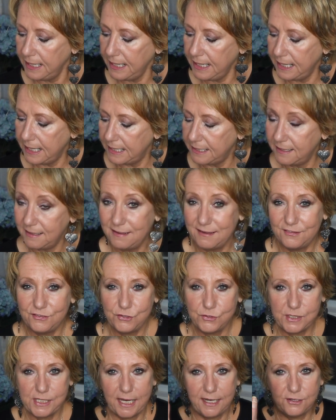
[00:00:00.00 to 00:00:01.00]
and it
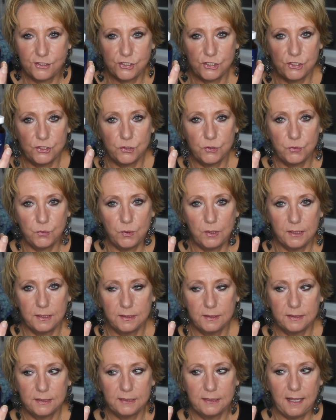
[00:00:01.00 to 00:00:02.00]
is you take two
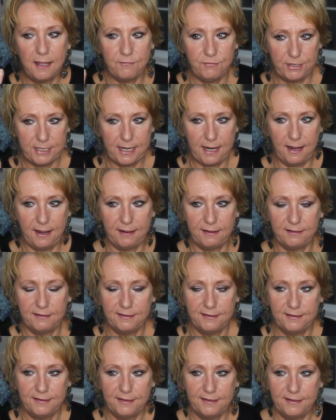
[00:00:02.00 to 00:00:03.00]
every
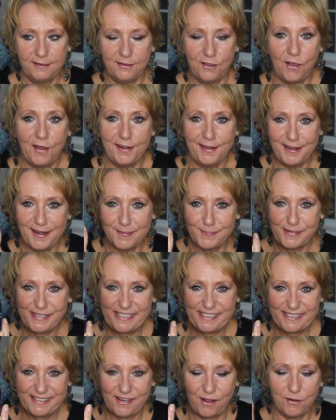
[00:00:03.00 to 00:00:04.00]
day on an
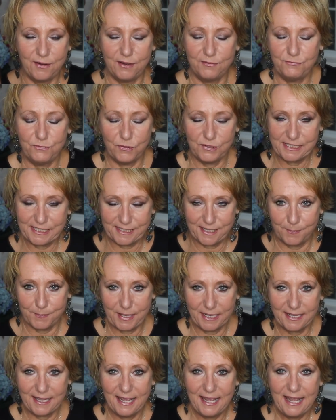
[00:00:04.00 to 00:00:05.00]
empty, on a full
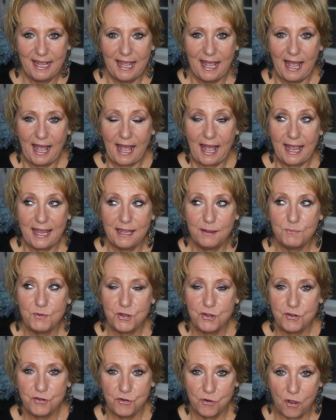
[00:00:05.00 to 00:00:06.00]
stomach. I
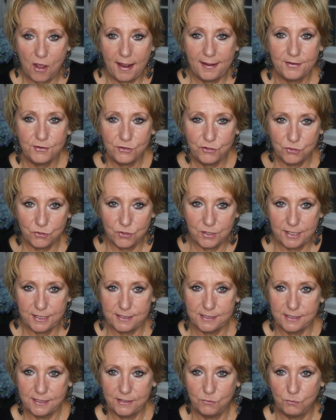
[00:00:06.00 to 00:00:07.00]
am not
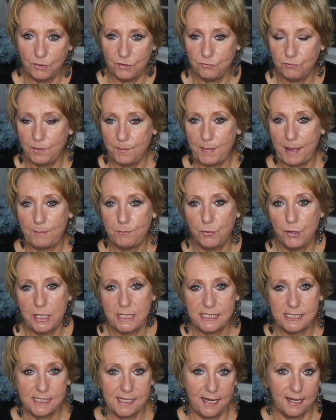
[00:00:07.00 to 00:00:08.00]
good with
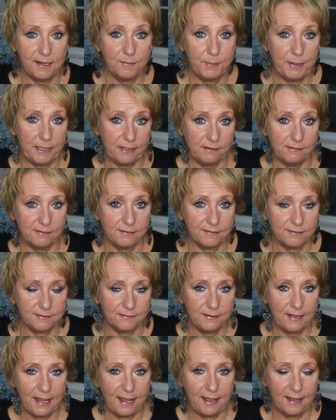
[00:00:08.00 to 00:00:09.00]
remembering to take
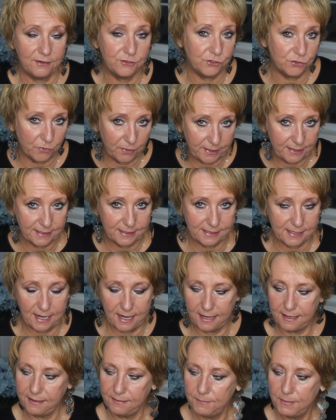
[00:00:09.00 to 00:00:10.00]
pills during the
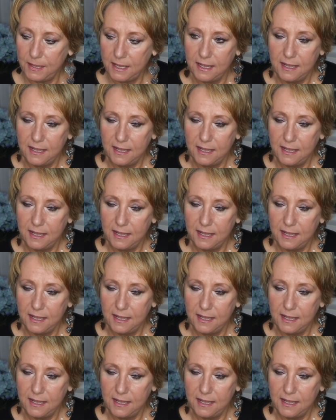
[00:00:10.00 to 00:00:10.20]
day.